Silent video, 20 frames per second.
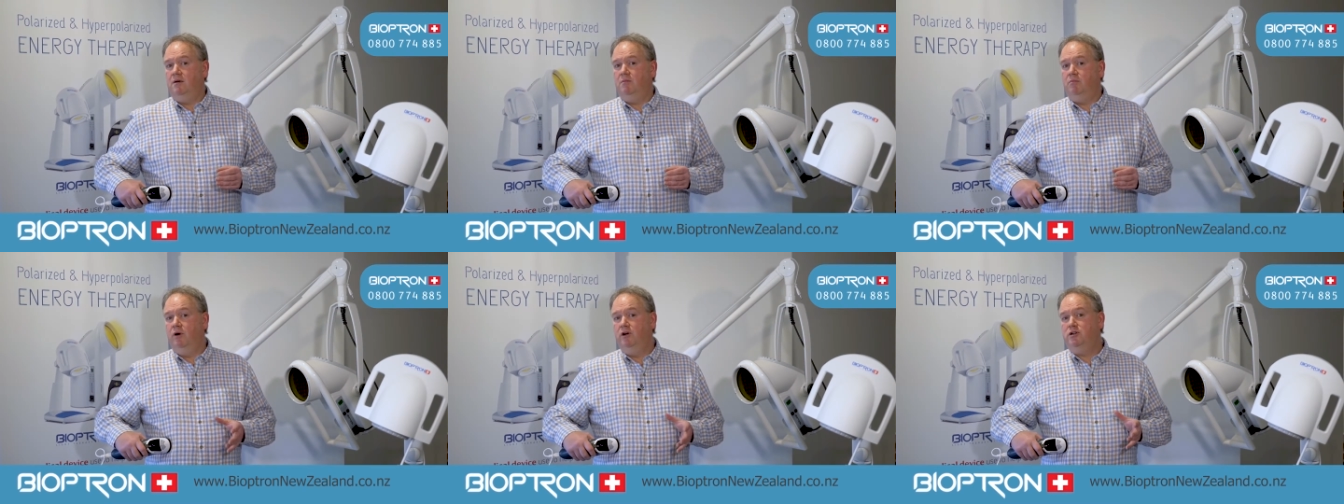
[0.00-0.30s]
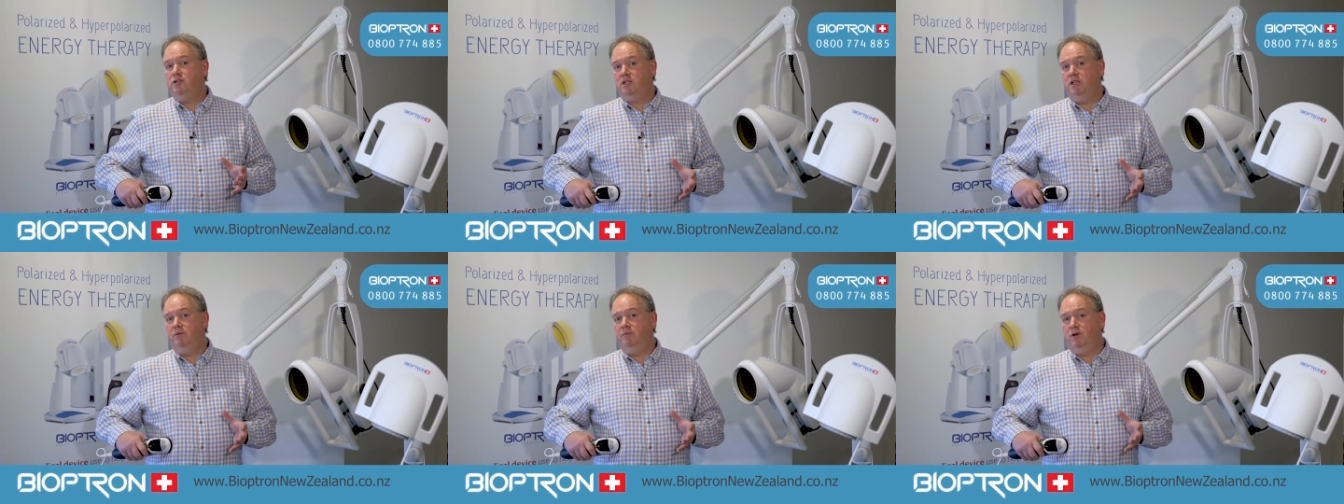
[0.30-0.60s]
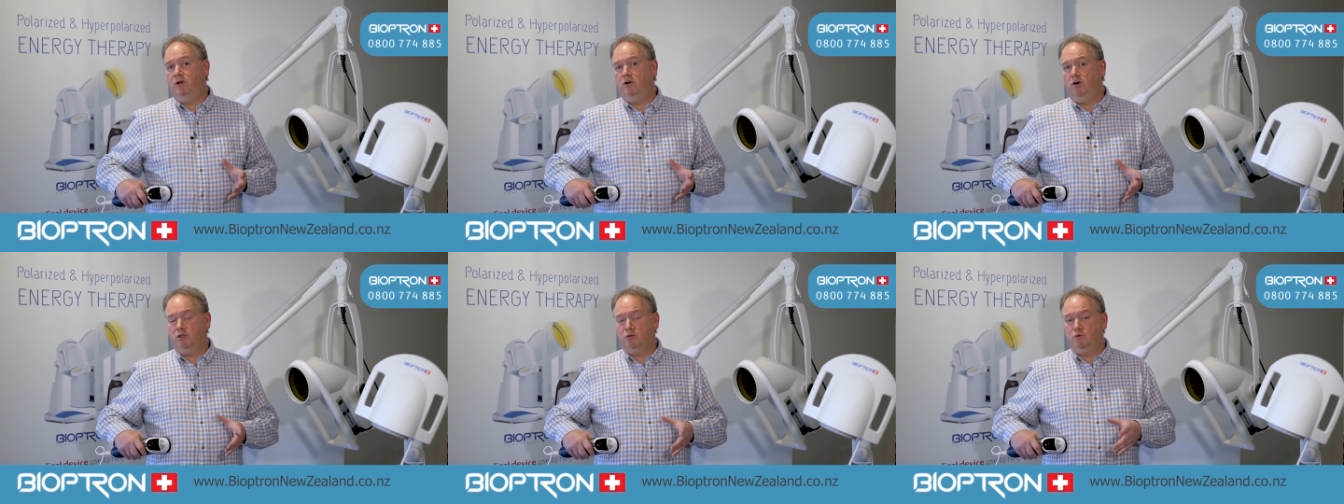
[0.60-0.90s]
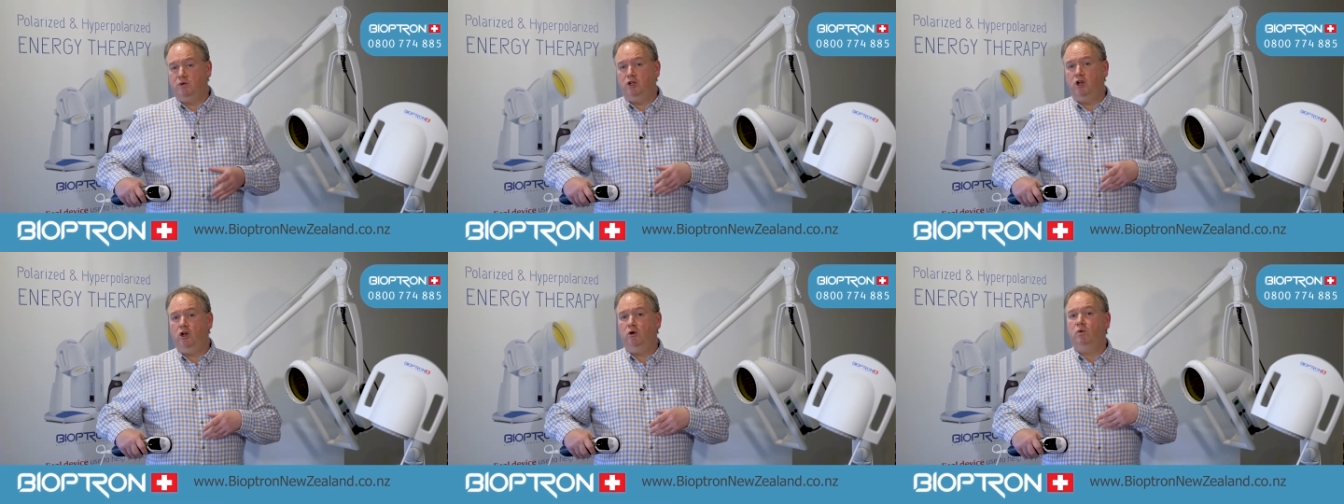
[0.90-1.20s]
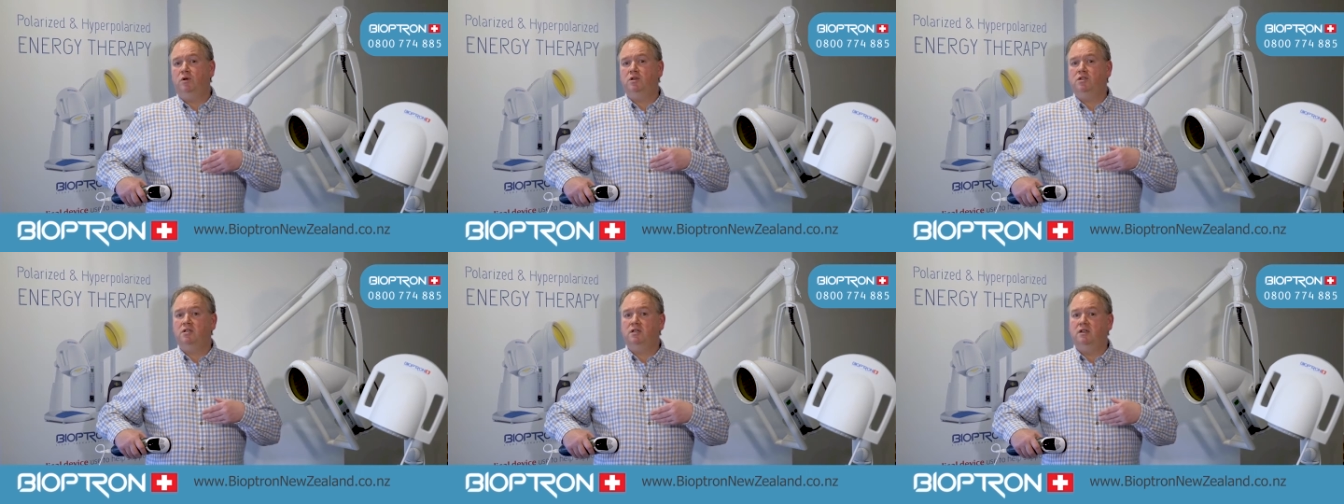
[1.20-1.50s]
mostly because we don't
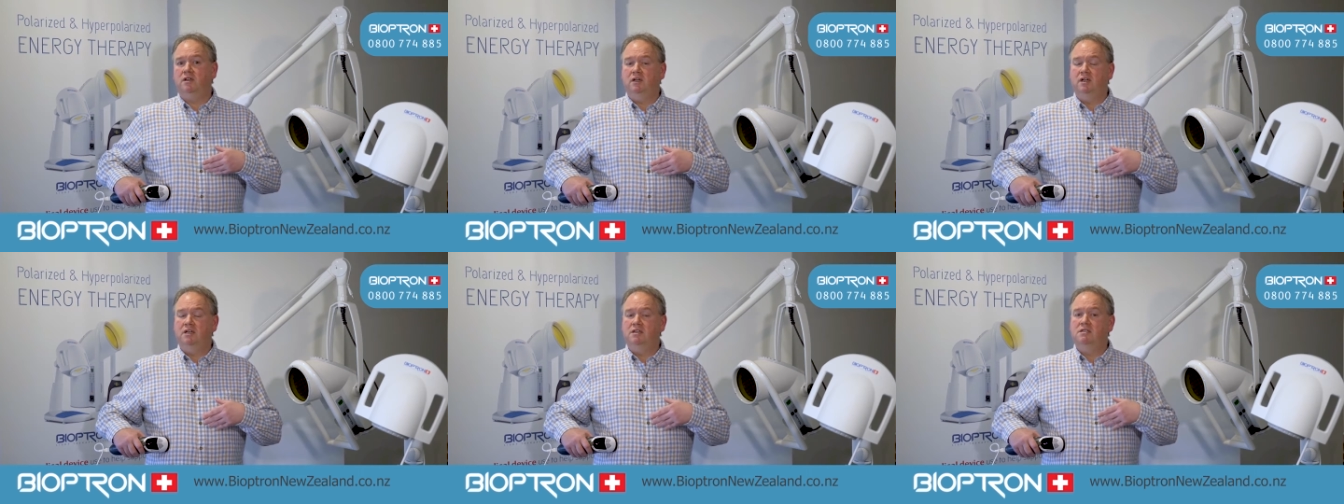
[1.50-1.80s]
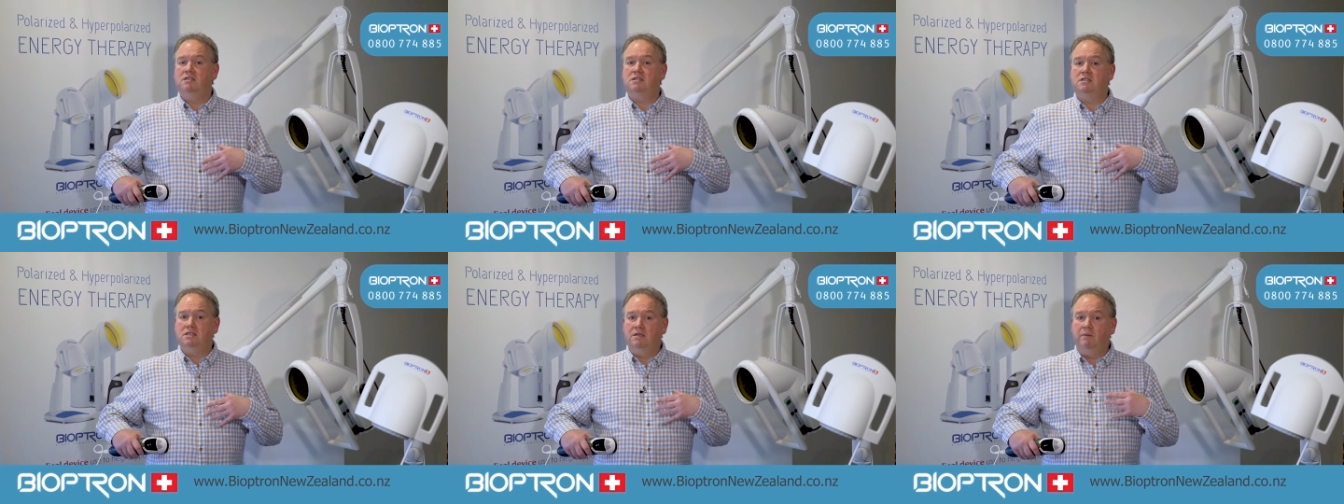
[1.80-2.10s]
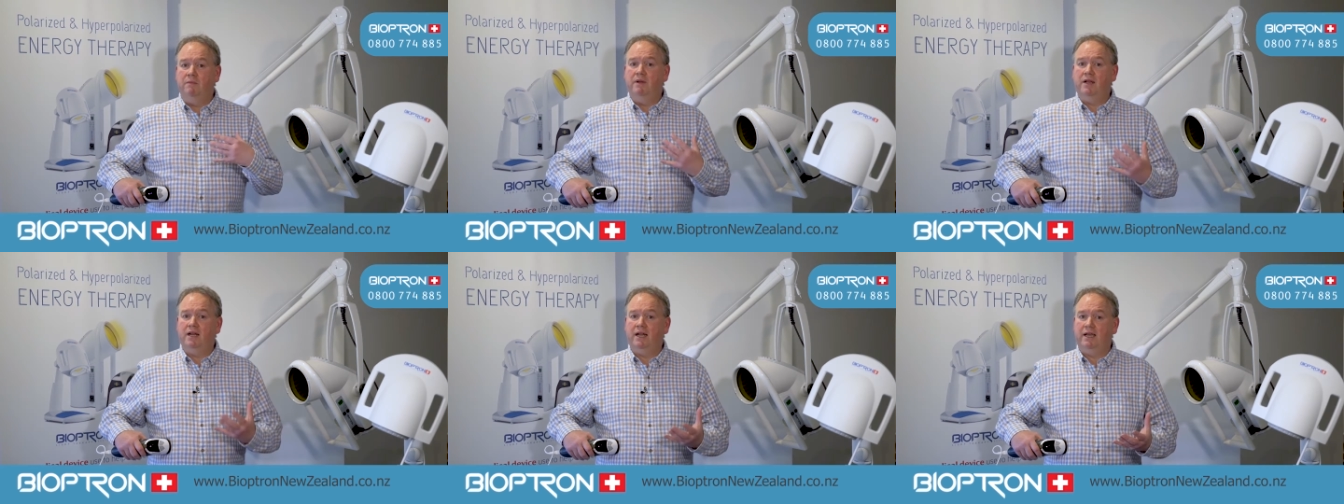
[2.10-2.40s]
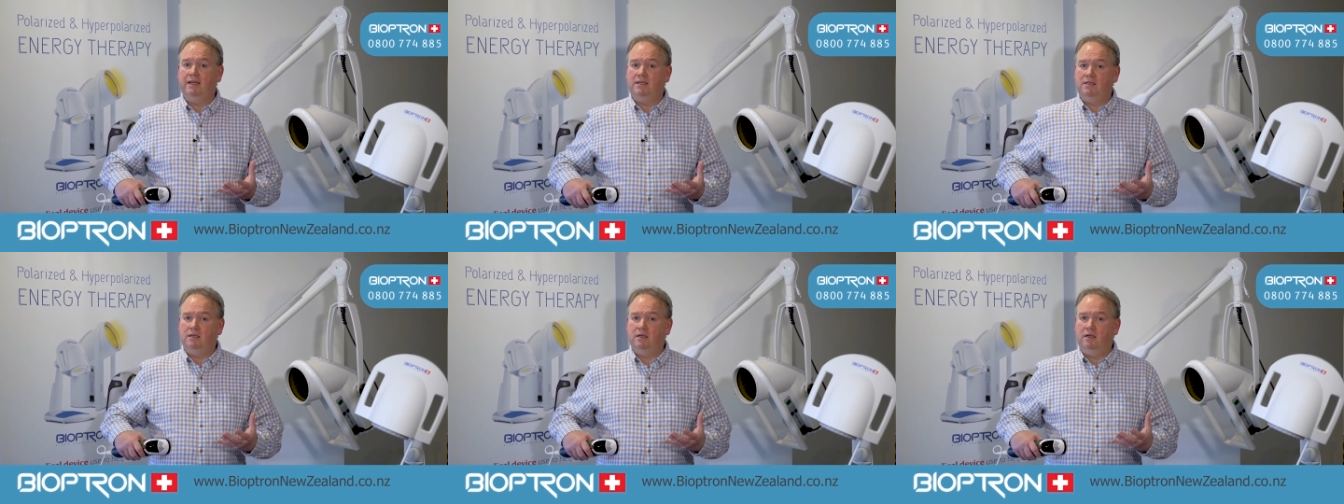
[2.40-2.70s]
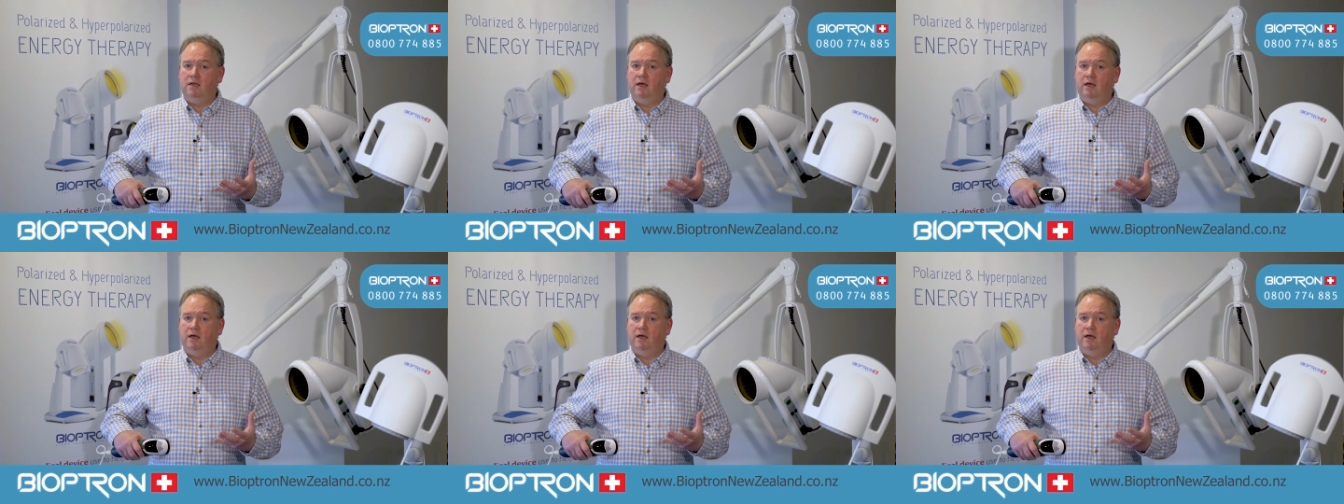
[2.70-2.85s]
want to stimulate